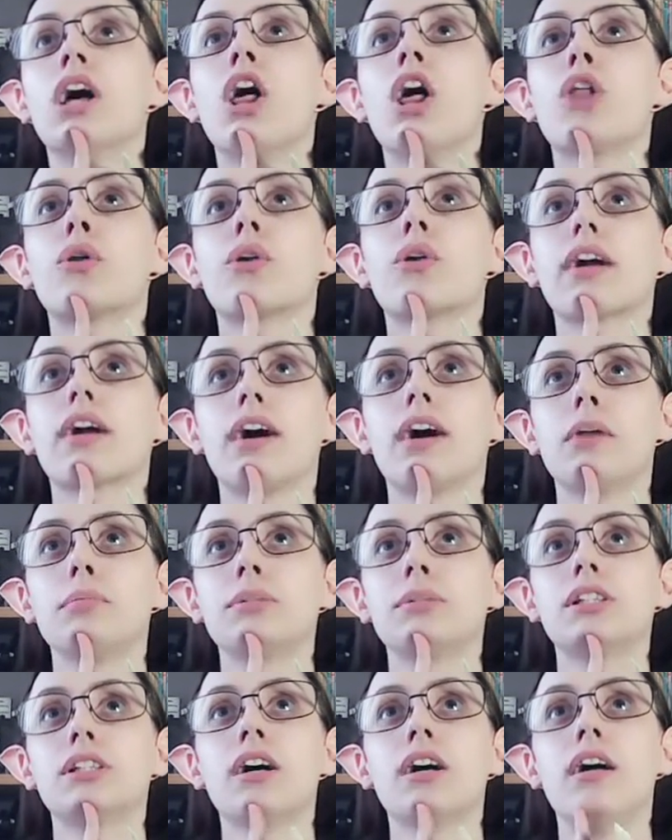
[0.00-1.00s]
Three of
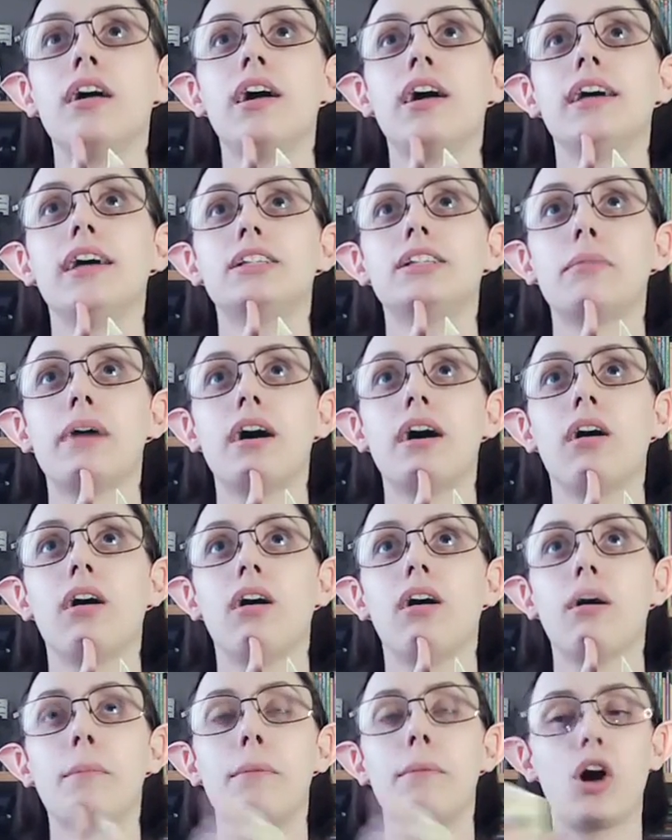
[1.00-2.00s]
Cups is about
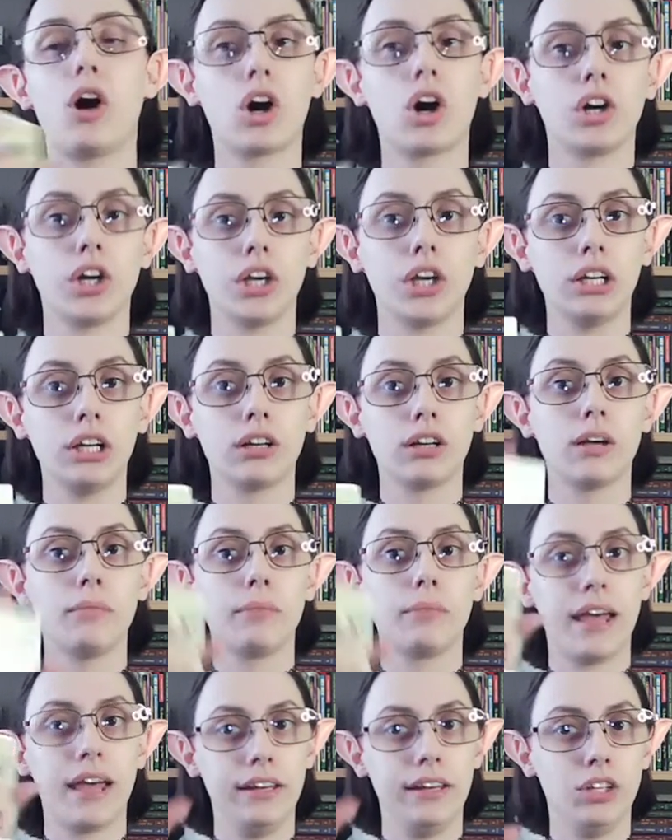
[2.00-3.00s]
a party,
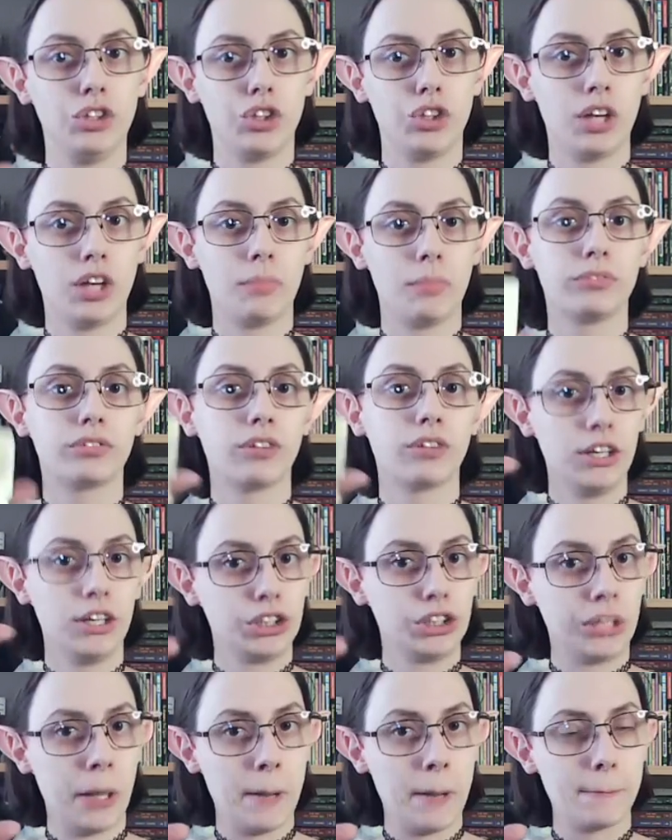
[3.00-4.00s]
companionship,
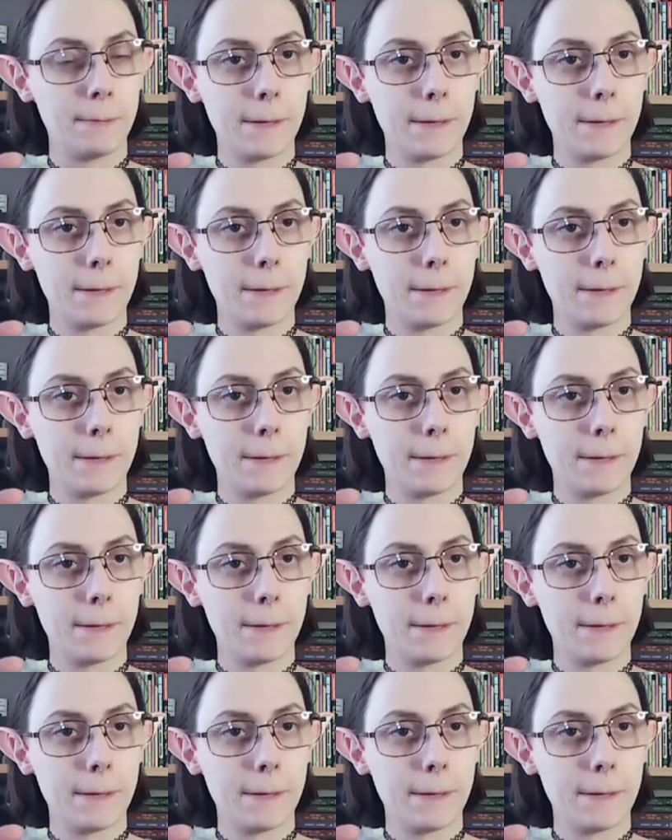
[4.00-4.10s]
friendship.